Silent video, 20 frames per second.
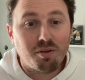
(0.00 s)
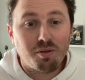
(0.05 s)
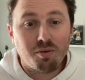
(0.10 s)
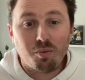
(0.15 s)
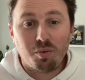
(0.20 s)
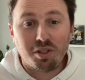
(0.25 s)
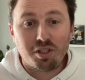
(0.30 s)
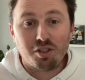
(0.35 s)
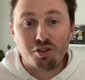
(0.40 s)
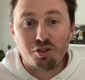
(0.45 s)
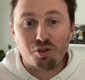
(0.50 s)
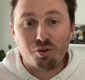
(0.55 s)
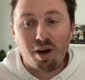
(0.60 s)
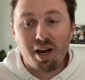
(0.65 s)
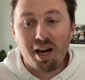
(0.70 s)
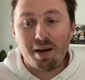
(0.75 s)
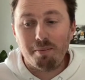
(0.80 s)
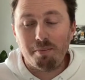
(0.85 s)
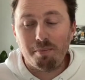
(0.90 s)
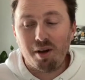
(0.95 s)
which is
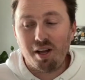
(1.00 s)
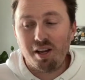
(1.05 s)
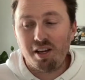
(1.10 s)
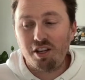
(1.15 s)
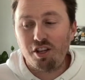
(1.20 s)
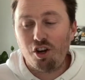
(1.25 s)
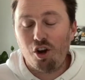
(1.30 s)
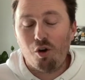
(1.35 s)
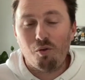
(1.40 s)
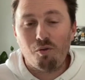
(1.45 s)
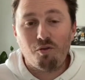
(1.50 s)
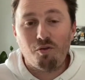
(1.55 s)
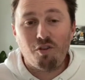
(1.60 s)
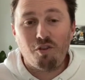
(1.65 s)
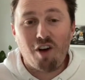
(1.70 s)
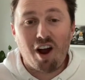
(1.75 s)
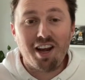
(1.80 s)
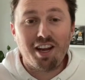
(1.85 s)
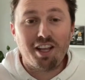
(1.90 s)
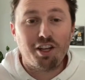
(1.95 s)
great, but
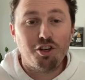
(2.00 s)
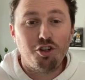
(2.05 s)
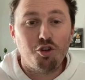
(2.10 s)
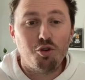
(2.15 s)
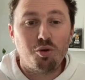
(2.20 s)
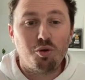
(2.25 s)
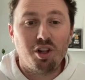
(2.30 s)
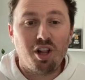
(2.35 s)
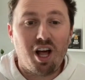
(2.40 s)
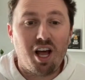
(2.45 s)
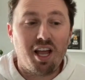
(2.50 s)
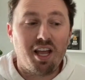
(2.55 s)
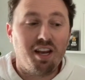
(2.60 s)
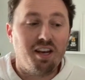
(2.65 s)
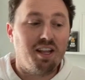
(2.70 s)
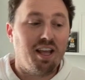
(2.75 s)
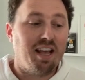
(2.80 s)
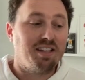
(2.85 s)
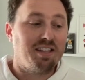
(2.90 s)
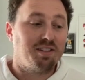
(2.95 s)
finding a new client
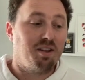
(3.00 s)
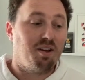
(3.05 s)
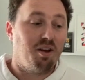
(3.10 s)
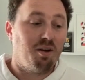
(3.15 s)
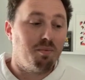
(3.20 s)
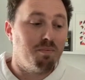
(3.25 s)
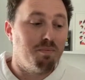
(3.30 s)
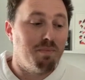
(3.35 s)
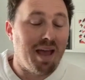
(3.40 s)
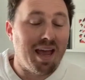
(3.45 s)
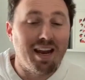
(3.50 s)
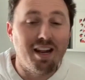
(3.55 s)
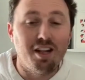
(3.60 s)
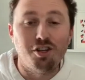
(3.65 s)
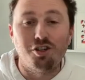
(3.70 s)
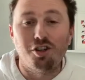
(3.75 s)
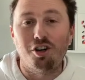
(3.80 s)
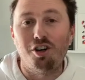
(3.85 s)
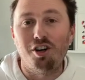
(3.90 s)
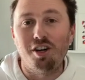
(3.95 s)
as a
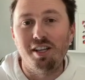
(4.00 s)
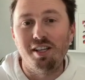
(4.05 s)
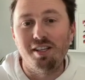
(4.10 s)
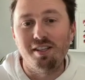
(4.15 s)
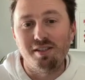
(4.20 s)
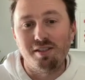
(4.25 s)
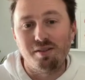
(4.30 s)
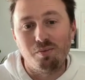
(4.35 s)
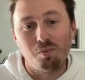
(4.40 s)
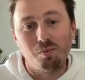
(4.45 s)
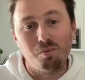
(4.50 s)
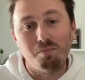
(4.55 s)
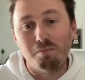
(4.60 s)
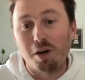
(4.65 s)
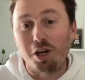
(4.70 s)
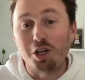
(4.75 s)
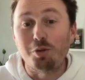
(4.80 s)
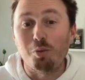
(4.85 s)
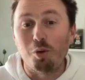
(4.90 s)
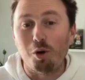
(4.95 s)
manager is
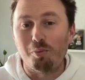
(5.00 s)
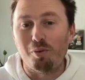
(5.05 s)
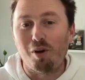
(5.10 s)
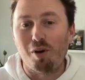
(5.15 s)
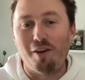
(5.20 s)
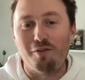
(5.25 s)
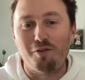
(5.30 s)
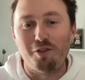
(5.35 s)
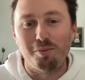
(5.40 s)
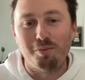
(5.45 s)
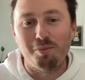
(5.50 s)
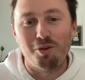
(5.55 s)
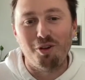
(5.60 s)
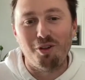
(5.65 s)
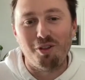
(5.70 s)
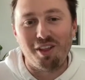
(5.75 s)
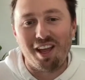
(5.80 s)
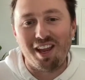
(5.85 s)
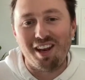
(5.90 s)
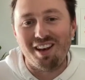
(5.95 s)
much more profitable
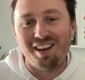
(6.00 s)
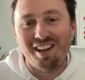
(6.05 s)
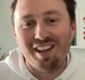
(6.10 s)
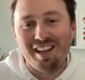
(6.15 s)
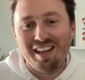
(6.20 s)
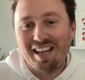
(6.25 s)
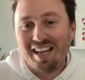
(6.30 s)
than